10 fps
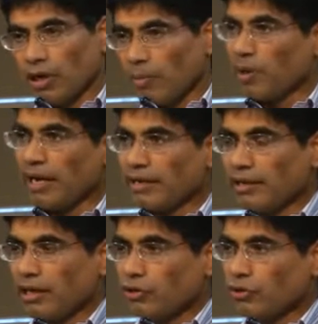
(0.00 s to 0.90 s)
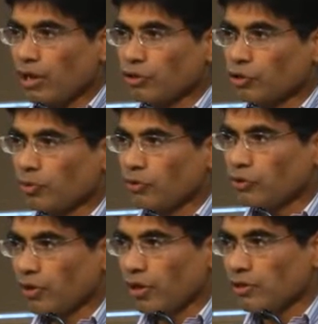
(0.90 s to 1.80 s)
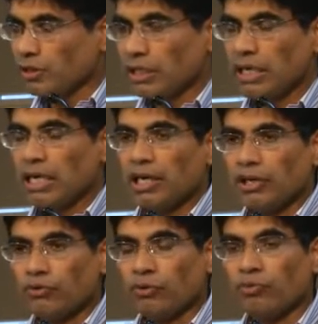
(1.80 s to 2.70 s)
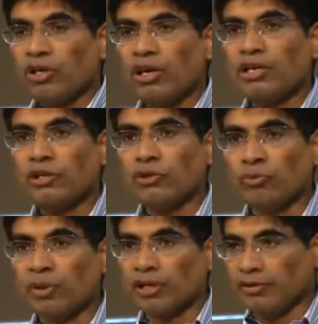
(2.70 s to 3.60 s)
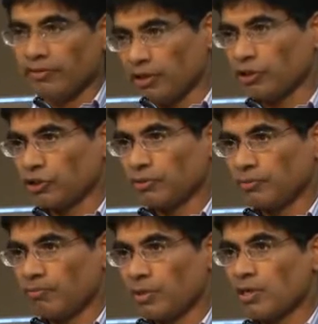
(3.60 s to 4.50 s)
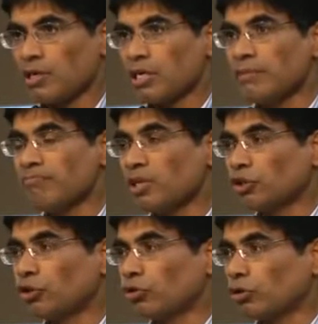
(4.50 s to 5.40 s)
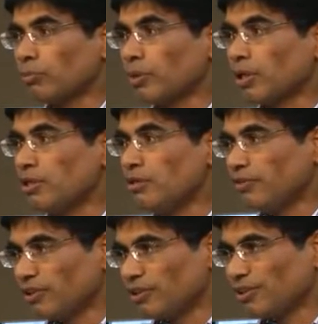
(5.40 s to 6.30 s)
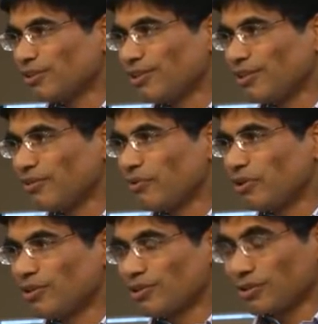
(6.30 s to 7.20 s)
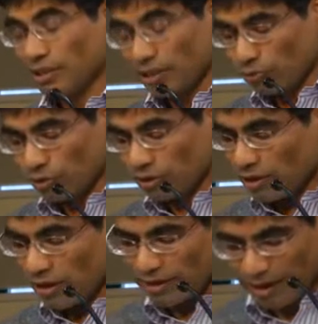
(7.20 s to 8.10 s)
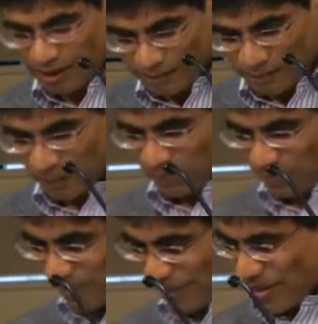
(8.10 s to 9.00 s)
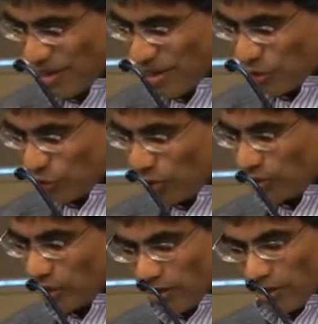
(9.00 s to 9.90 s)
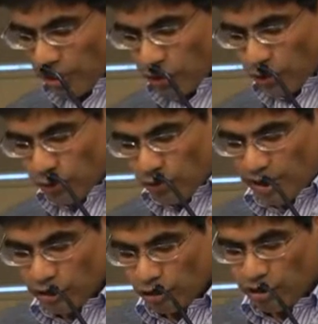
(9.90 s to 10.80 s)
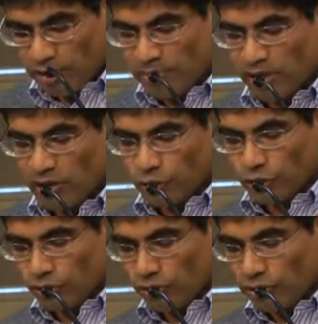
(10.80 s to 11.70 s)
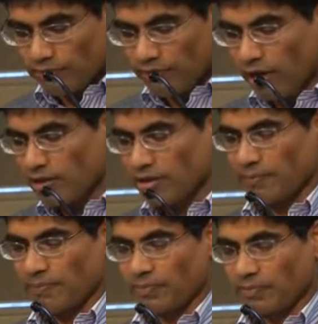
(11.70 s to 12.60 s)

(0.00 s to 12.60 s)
Applying that to our spirituality, it would be new believers, immature believers, if it is a word like that. So he said, I write to you, dear children, because you know the Father.